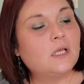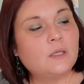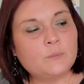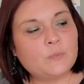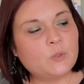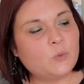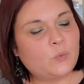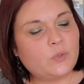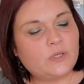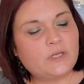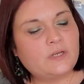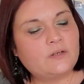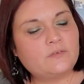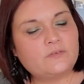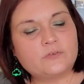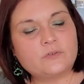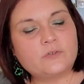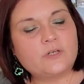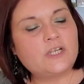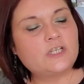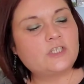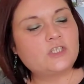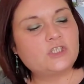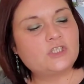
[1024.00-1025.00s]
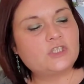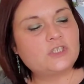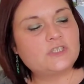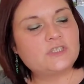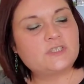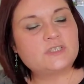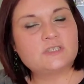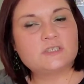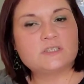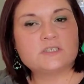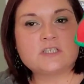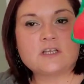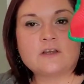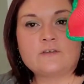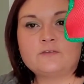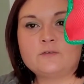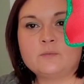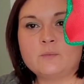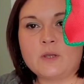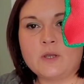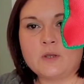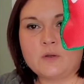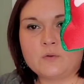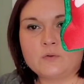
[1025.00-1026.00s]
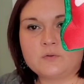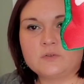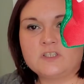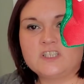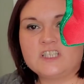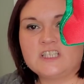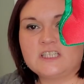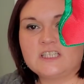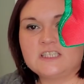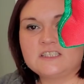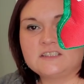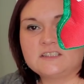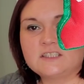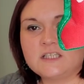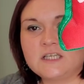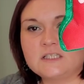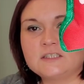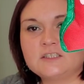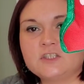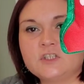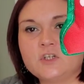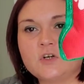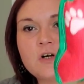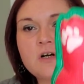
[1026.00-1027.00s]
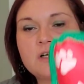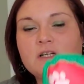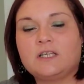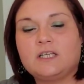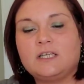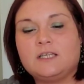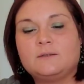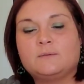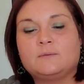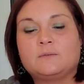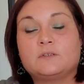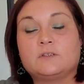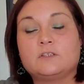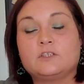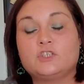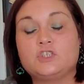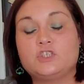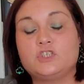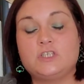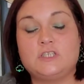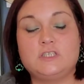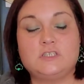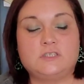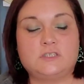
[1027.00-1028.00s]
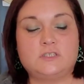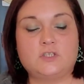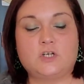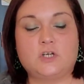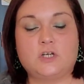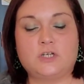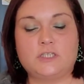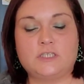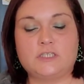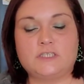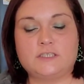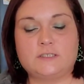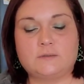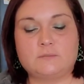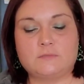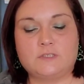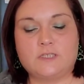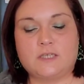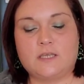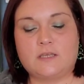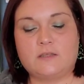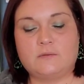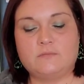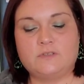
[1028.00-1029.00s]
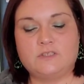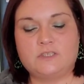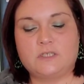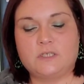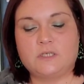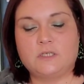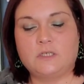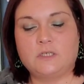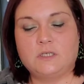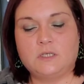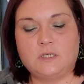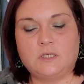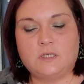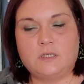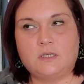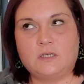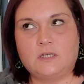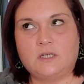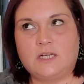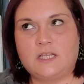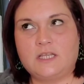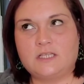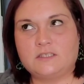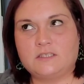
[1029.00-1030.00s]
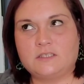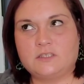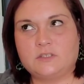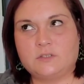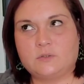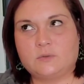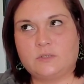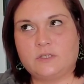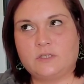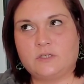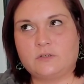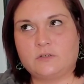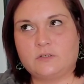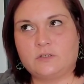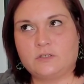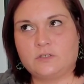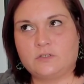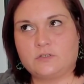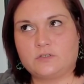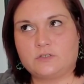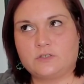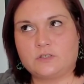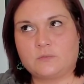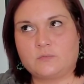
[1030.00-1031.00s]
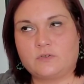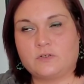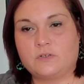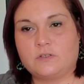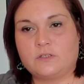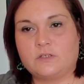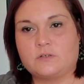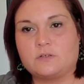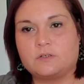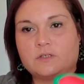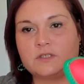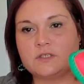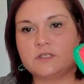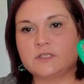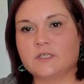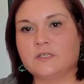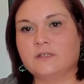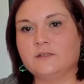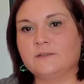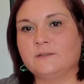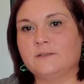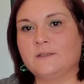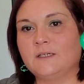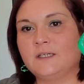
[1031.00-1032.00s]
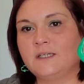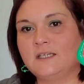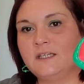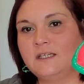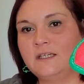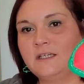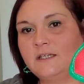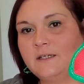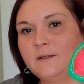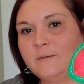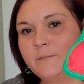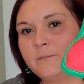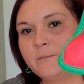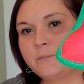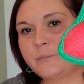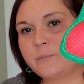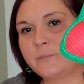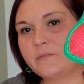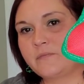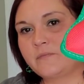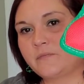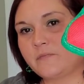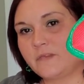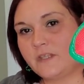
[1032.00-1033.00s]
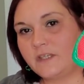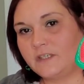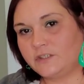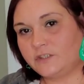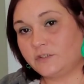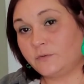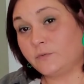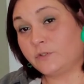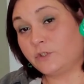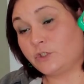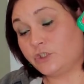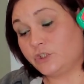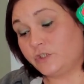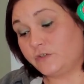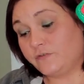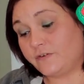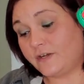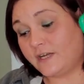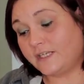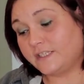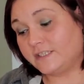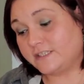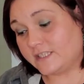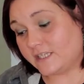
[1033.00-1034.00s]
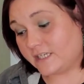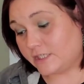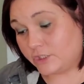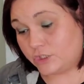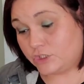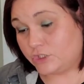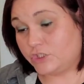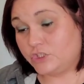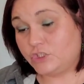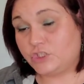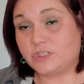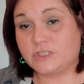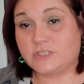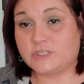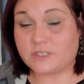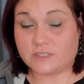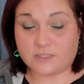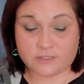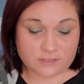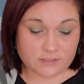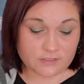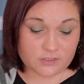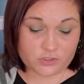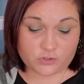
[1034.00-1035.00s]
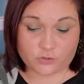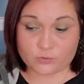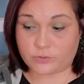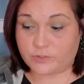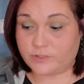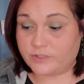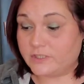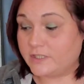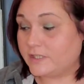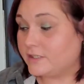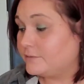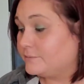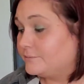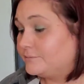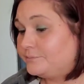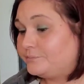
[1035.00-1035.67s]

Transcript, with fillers: But whatever, it's just a stuffed bone and it says naughty because she's naughty sometimes. And it has a squeaker in here somewhere. There it is. So once she finds that, she's just going to destroy that.